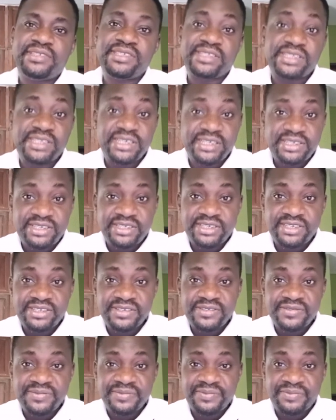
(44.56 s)
said
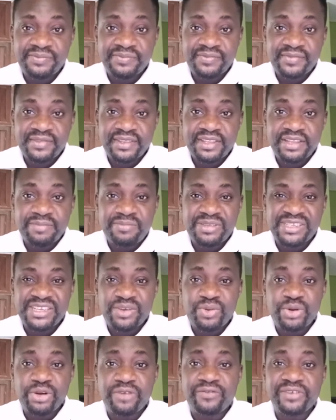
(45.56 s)
the
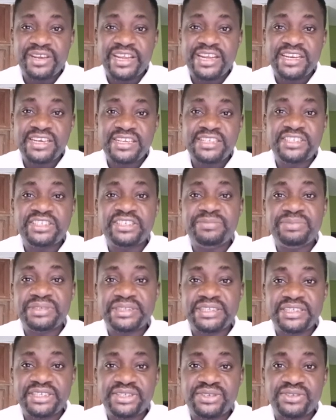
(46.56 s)
better way of learning is
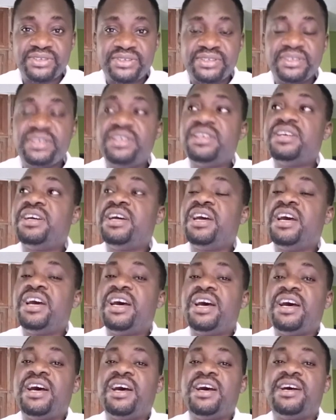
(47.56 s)
repetition.
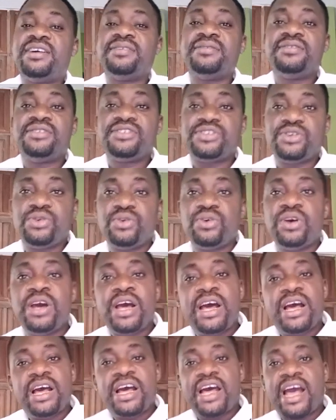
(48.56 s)
So
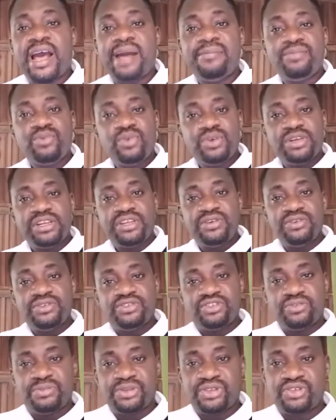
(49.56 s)
I'm quickly
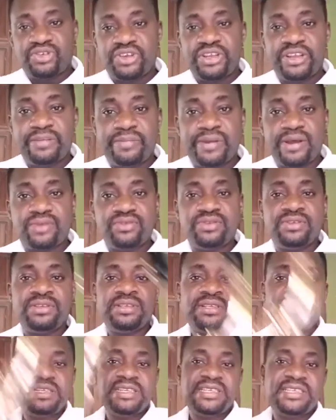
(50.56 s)
going to be talking about
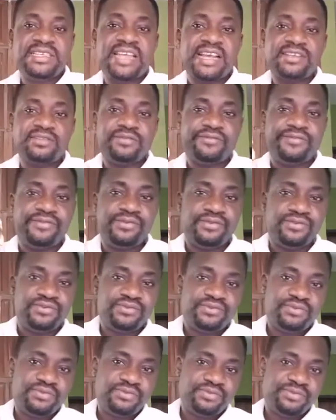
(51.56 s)
this
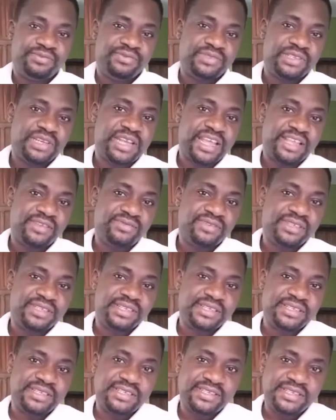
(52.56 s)
saxophone. Like you
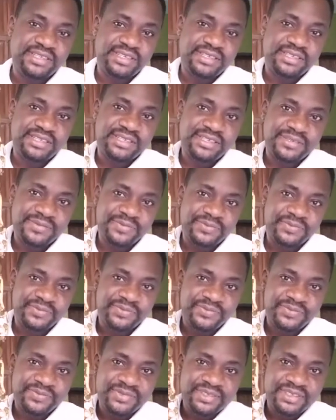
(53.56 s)
see it,
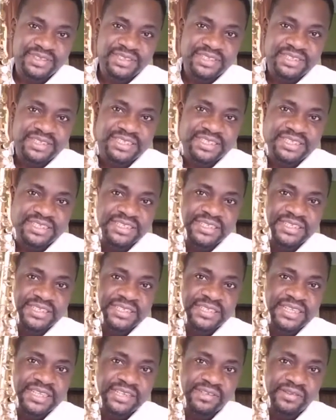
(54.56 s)
this is a
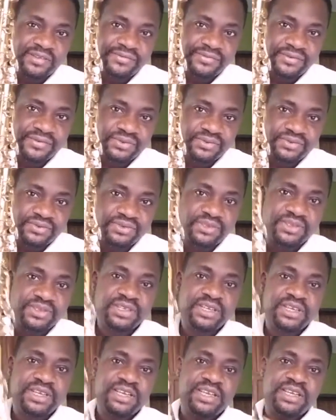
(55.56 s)
saxophone.
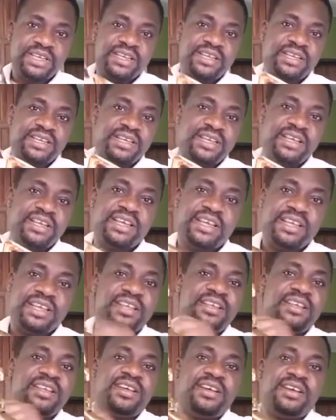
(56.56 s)

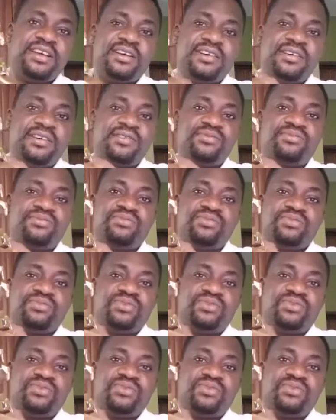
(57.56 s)
And